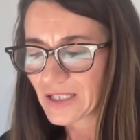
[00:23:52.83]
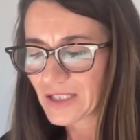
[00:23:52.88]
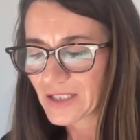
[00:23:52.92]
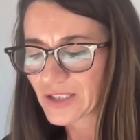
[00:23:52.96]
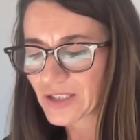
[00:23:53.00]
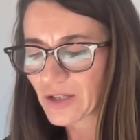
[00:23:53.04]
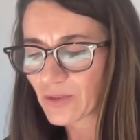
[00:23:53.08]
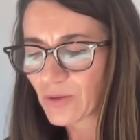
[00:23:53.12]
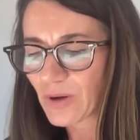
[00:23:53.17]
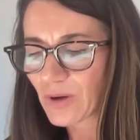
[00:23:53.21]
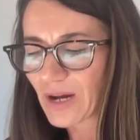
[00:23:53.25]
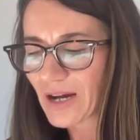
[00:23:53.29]

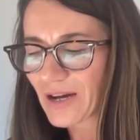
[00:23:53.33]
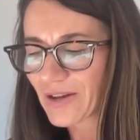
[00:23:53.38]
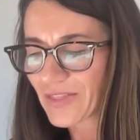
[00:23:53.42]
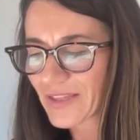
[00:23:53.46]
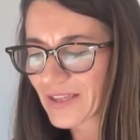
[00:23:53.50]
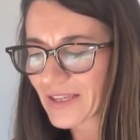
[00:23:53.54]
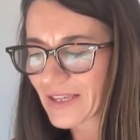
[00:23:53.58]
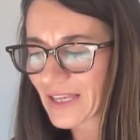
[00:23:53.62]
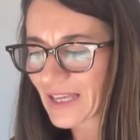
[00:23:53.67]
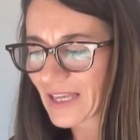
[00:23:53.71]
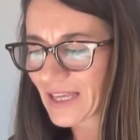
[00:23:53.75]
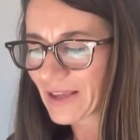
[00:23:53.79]
So I
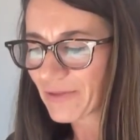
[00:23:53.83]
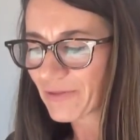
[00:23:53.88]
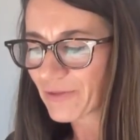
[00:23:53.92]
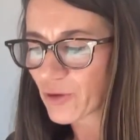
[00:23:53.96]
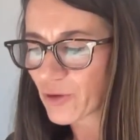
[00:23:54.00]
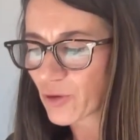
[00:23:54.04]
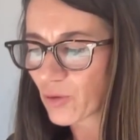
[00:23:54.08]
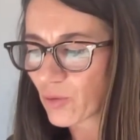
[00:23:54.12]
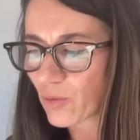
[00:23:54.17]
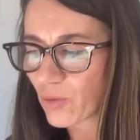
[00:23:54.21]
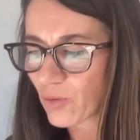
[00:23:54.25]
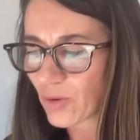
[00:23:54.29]
think if
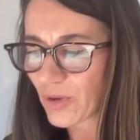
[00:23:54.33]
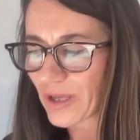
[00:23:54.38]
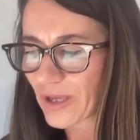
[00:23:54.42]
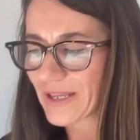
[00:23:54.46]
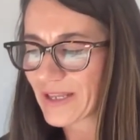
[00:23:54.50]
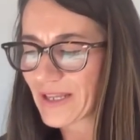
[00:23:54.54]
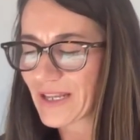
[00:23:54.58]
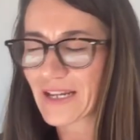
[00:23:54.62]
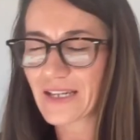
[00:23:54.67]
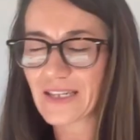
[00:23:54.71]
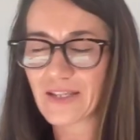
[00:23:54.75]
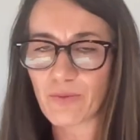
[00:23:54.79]
you're
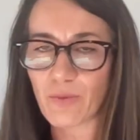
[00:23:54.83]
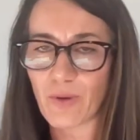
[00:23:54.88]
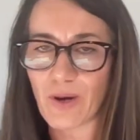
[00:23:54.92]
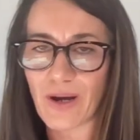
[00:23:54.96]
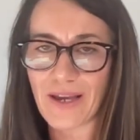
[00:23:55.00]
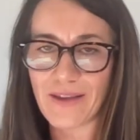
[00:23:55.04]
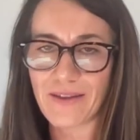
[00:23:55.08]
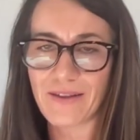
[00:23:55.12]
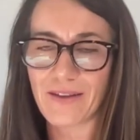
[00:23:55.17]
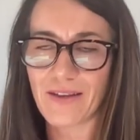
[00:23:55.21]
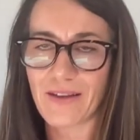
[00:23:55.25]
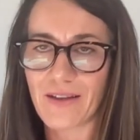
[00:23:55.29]
in any
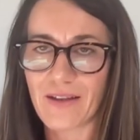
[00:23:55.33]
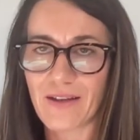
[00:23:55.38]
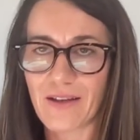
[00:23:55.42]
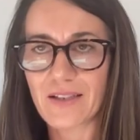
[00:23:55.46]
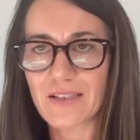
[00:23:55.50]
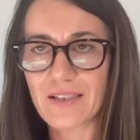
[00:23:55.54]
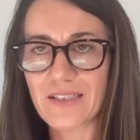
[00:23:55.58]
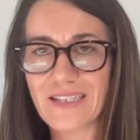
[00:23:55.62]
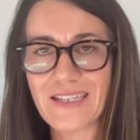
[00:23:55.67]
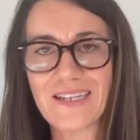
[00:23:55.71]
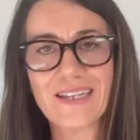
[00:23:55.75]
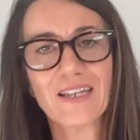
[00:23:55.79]
way
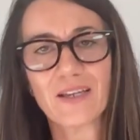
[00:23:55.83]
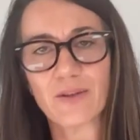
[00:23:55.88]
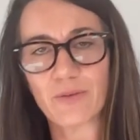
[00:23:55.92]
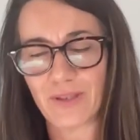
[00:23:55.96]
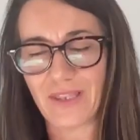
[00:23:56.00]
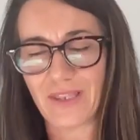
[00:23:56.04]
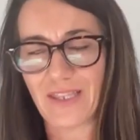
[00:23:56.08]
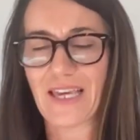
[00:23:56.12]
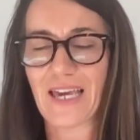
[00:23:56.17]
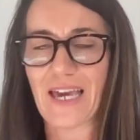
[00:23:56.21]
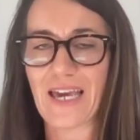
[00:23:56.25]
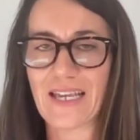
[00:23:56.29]
dealing
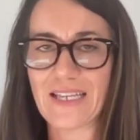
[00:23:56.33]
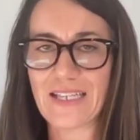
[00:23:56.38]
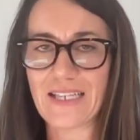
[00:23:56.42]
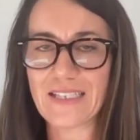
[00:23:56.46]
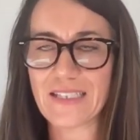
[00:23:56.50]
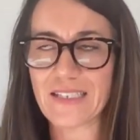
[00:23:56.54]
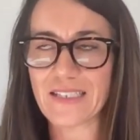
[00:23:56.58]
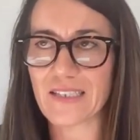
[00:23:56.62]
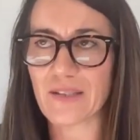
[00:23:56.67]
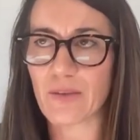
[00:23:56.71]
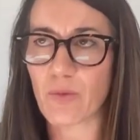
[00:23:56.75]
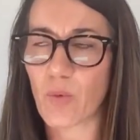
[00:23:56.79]
with a
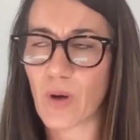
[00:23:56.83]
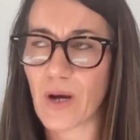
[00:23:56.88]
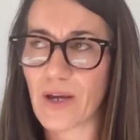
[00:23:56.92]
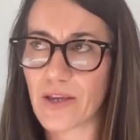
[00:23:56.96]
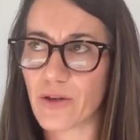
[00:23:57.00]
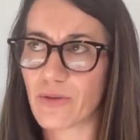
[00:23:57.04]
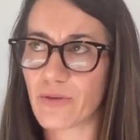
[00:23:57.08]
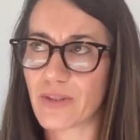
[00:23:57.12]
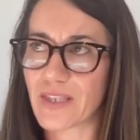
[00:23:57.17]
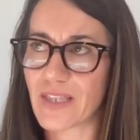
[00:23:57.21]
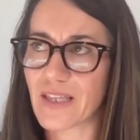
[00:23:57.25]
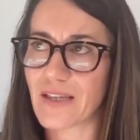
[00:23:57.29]
case where
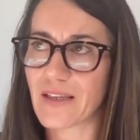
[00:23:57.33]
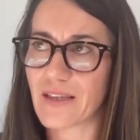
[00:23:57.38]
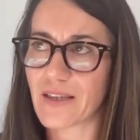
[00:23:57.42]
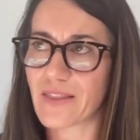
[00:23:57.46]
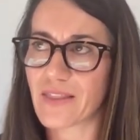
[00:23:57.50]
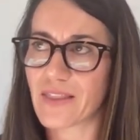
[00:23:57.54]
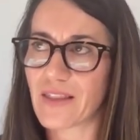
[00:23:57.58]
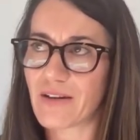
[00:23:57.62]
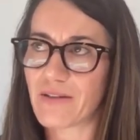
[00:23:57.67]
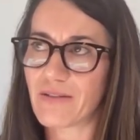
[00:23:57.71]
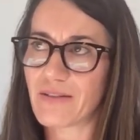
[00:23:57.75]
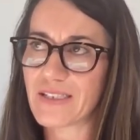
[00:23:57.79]
you
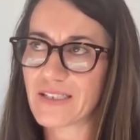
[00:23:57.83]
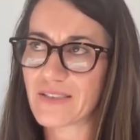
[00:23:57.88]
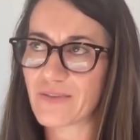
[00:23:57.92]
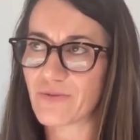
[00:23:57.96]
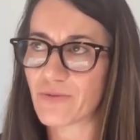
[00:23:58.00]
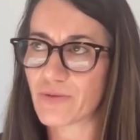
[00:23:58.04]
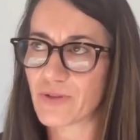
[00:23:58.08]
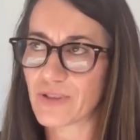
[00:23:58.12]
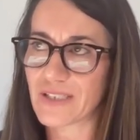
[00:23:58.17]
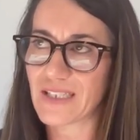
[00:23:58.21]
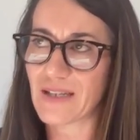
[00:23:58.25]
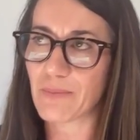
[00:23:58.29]
think there is,
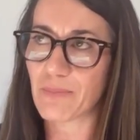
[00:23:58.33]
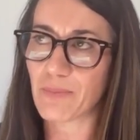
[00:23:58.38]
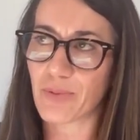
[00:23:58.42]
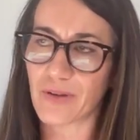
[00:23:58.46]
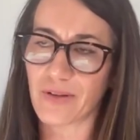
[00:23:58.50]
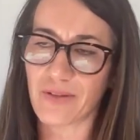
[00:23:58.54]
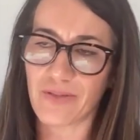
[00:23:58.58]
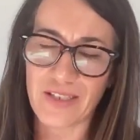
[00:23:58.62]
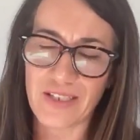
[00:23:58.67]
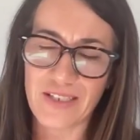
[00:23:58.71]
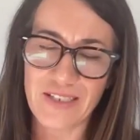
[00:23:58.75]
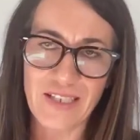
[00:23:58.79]
for
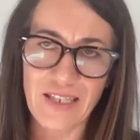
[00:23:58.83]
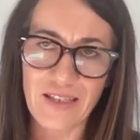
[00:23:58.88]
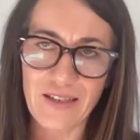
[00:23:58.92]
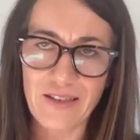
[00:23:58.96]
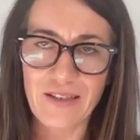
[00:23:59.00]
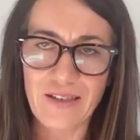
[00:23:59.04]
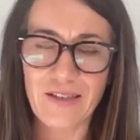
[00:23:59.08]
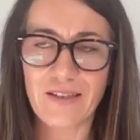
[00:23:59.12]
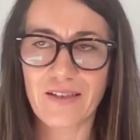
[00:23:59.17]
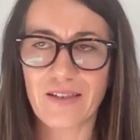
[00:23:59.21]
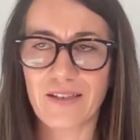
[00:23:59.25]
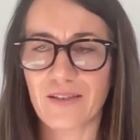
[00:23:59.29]
example, and this
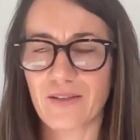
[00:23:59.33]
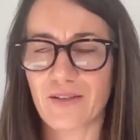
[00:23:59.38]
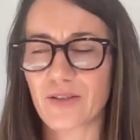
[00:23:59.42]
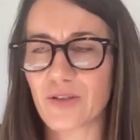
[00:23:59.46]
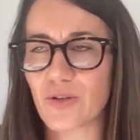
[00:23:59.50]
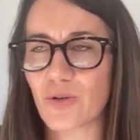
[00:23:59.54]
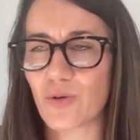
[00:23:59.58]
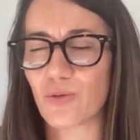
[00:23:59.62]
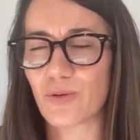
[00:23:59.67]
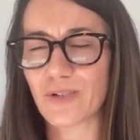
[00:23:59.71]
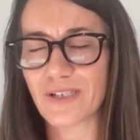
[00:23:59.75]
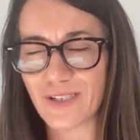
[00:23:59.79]

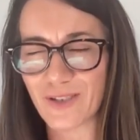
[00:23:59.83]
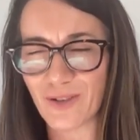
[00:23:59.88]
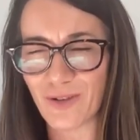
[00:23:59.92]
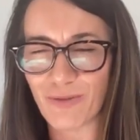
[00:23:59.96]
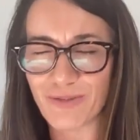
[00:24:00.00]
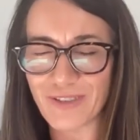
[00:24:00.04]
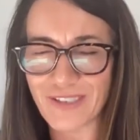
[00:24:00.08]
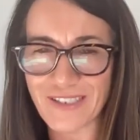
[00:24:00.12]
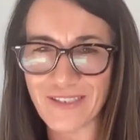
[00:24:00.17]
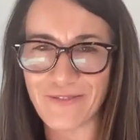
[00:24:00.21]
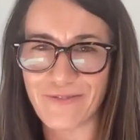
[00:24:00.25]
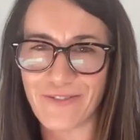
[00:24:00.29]
talk is
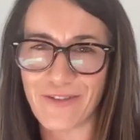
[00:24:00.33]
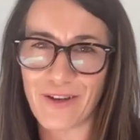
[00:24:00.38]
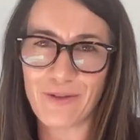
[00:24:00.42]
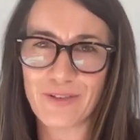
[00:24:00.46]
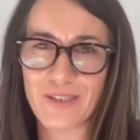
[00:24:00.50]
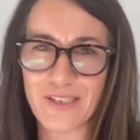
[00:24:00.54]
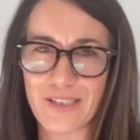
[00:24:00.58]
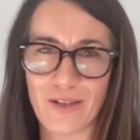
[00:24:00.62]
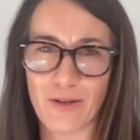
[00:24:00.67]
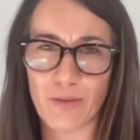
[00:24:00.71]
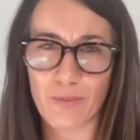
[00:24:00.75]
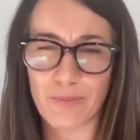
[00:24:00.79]
obviously
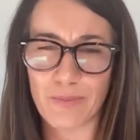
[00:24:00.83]
focusing